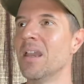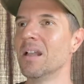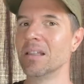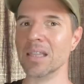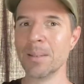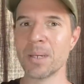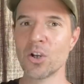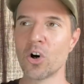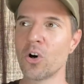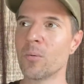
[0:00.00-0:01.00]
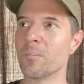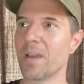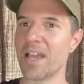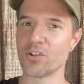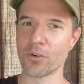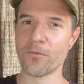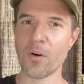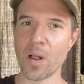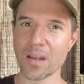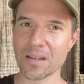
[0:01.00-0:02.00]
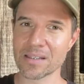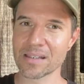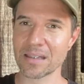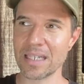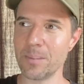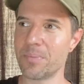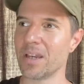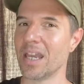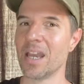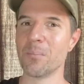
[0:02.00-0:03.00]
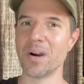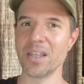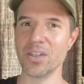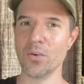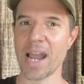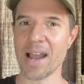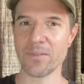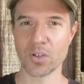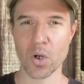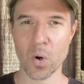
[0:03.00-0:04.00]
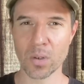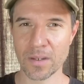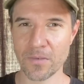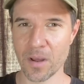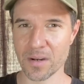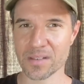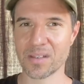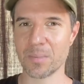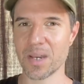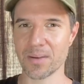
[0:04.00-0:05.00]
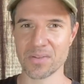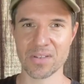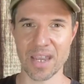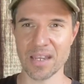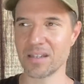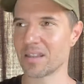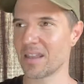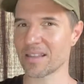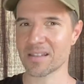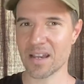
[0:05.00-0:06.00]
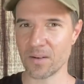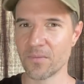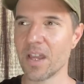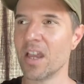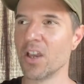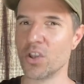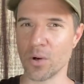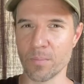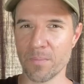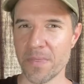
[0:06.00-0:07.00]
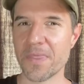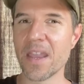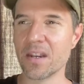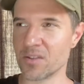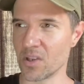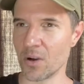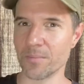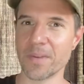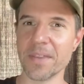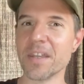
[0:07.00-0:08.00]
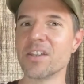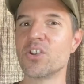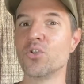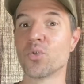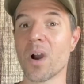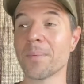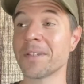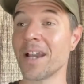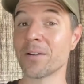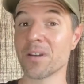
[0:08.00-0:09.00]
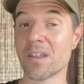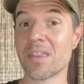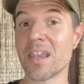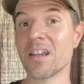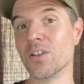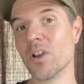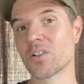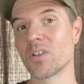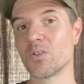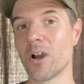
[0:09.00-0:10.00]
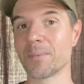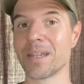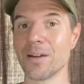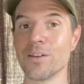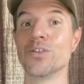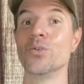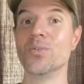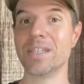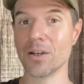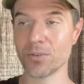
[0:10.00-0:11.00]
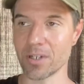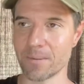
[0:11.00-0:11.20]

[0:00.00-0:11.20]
liminal, as you're falling asleep but you haven't totally fallen asleep kind of state. That's kind of your theta zone. And then as you drop down into theta, you actually drop down into delta.